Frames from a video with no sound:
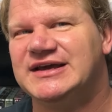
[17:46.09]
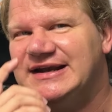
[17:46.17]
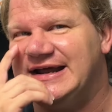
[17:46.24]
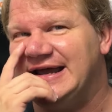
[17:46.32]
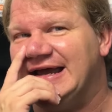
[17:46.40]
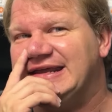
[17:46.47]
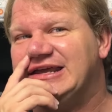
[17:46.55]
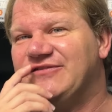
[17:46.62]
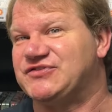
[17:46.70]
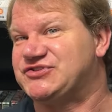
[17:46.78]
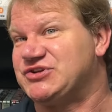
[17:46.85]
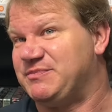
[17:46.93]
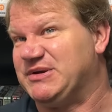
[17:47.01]
And I get
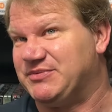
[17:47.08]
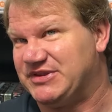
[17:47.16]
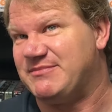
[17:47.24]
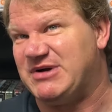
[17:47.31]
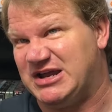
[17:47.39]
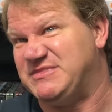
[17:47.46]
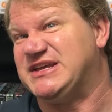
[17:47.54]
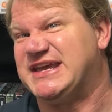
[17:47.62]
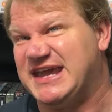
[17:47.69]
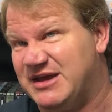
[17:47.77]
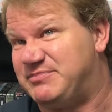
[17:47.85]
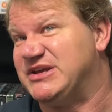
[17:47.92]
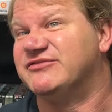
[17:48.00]
for some people that might be
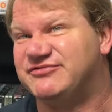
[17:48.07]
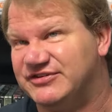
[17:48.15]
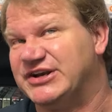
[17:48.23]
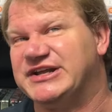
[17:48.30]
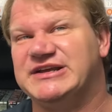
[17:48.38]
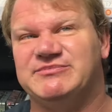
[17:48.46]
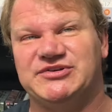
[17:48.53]
campy and funny,